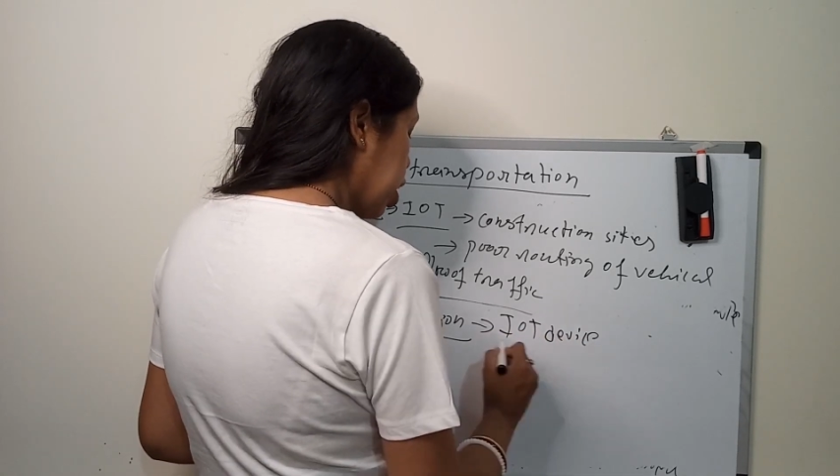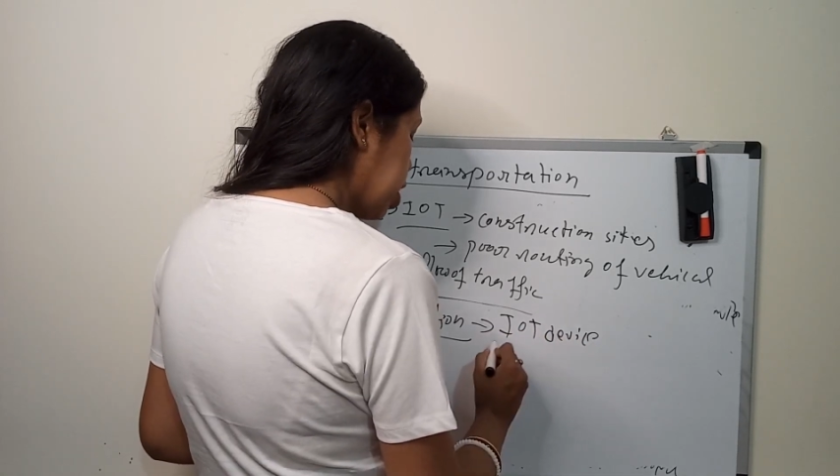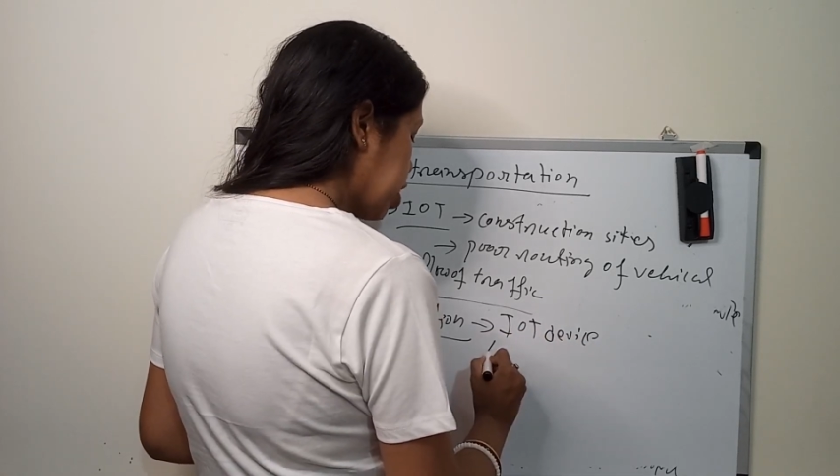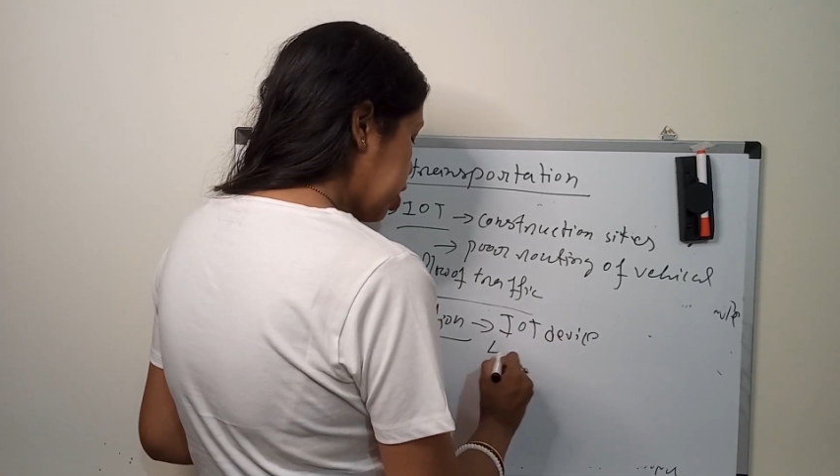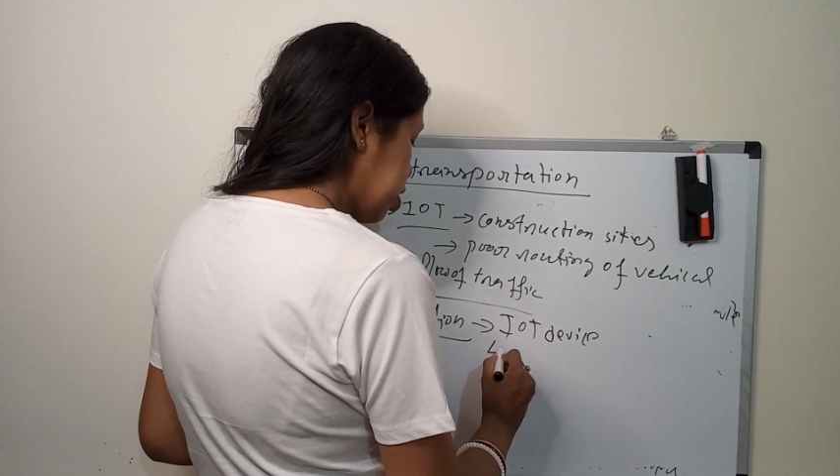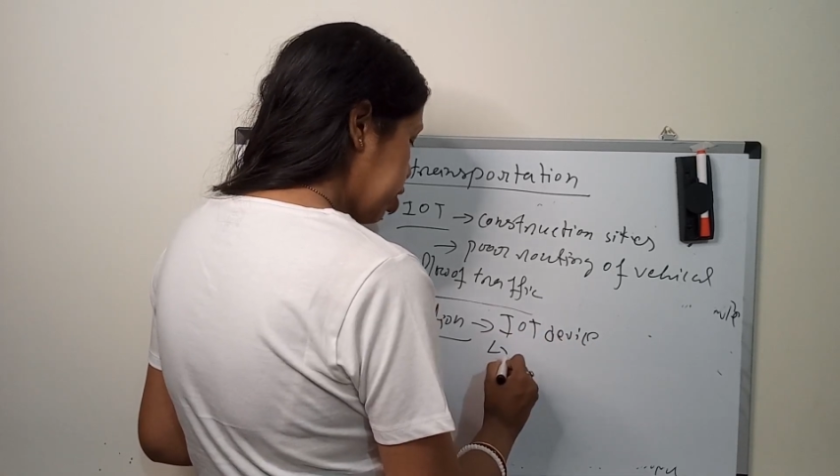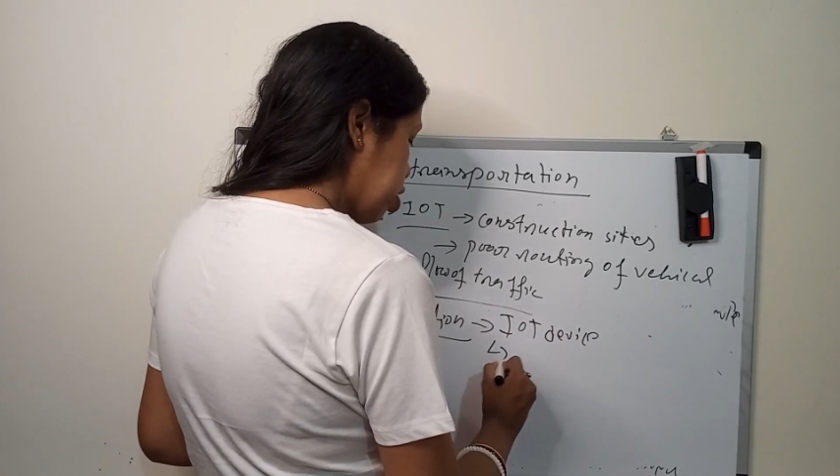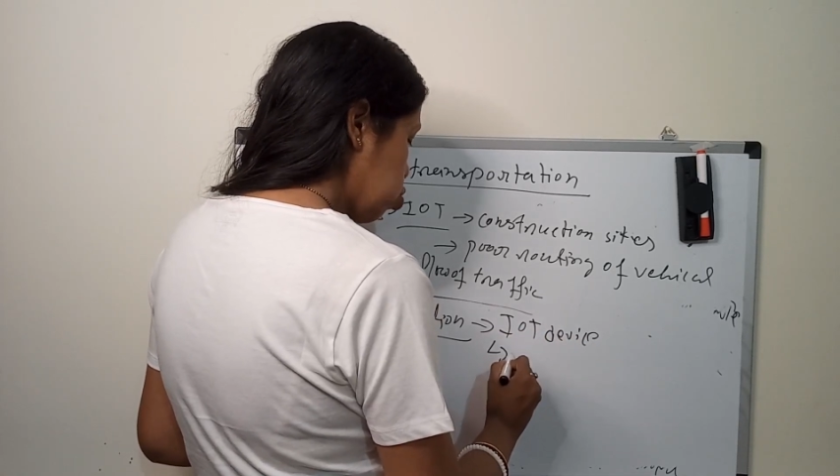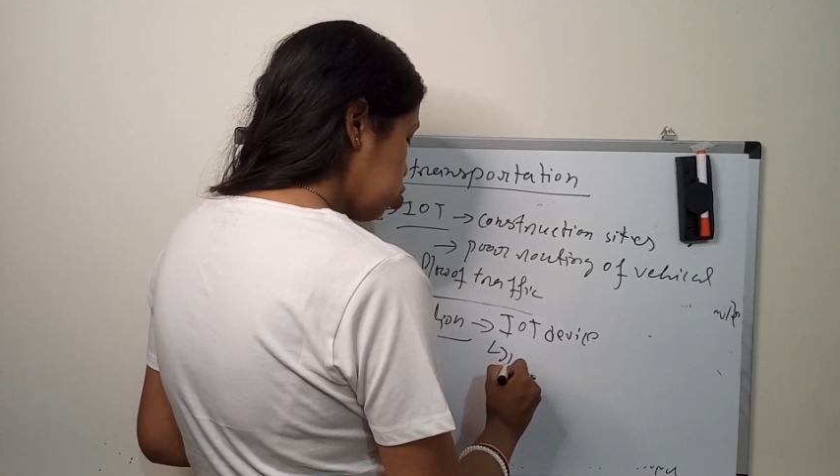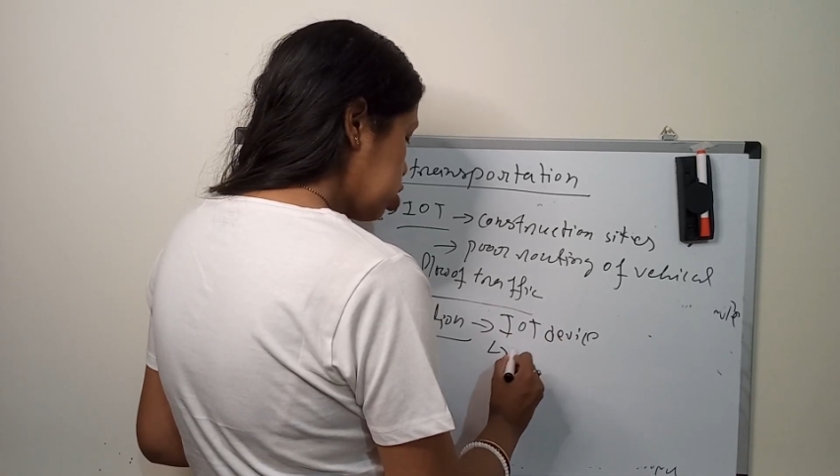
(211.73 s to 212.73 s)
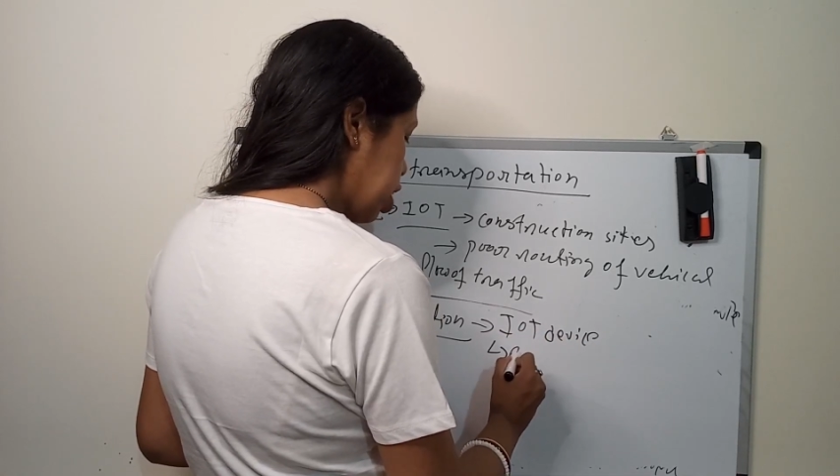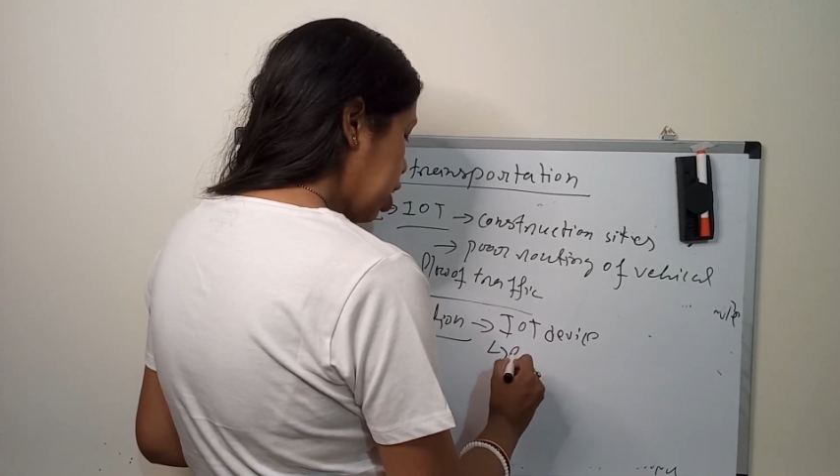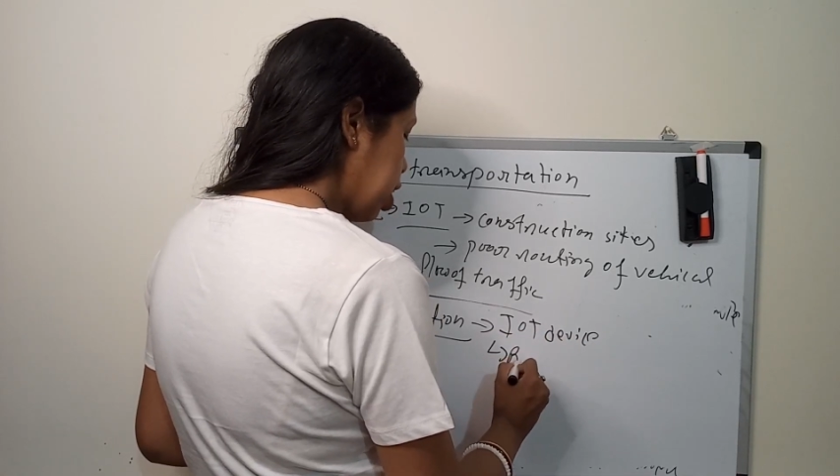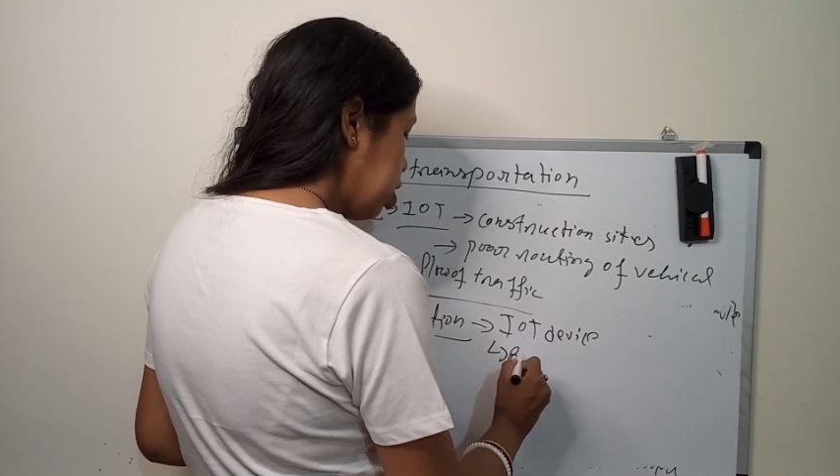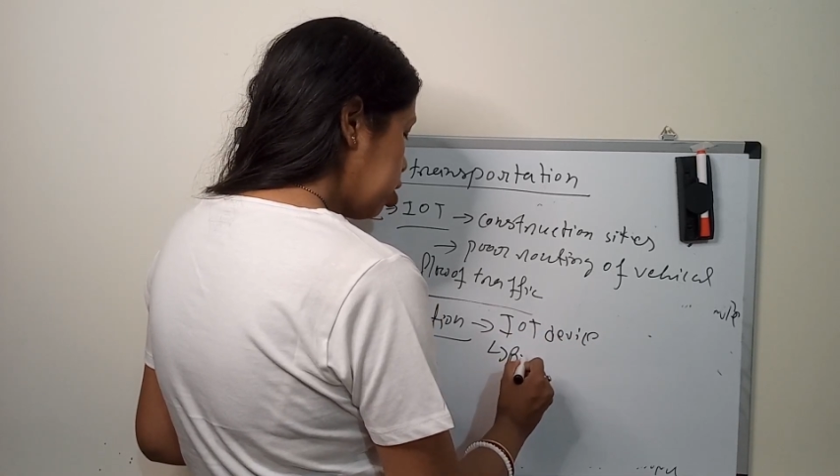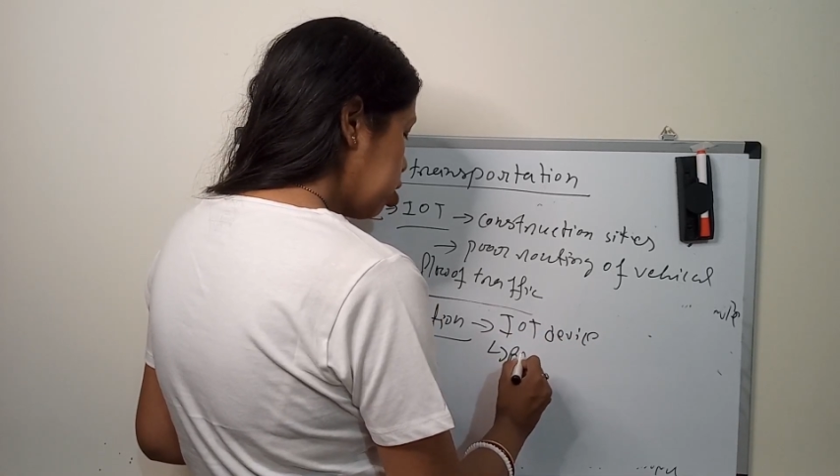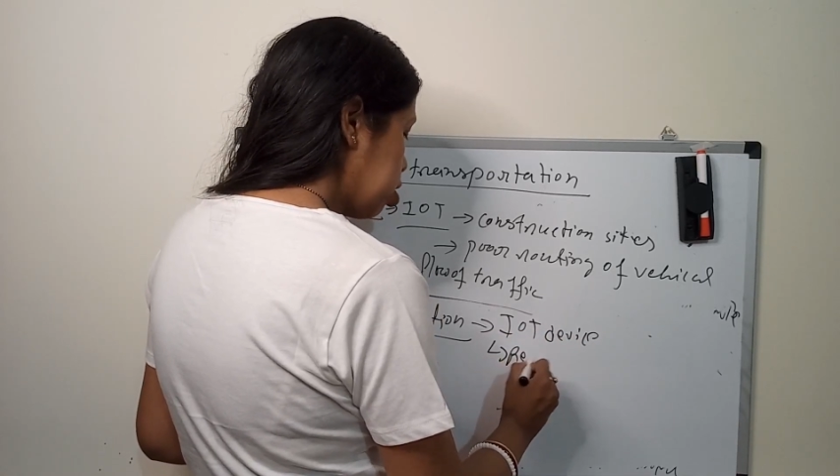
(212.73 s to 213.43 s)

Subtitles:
it can reduce the